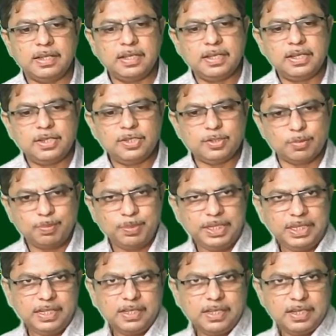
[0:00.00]
So P,
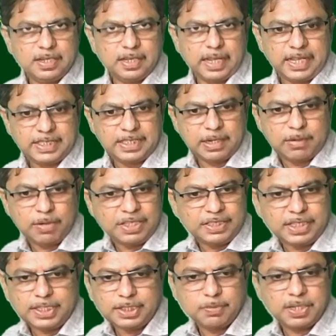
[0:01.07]
x and y
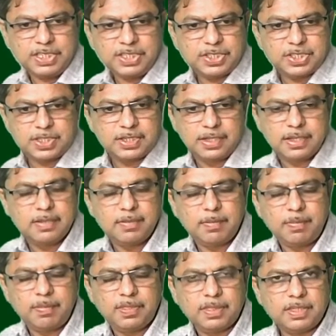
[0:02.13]
satisfies
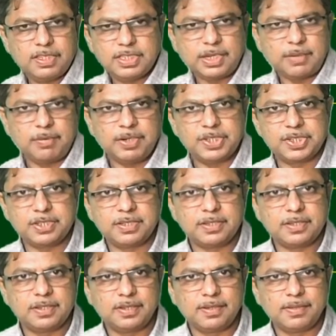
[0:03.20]
this equation.
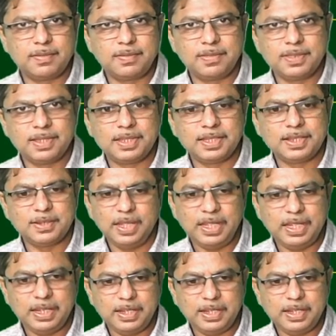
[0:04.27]
Okay.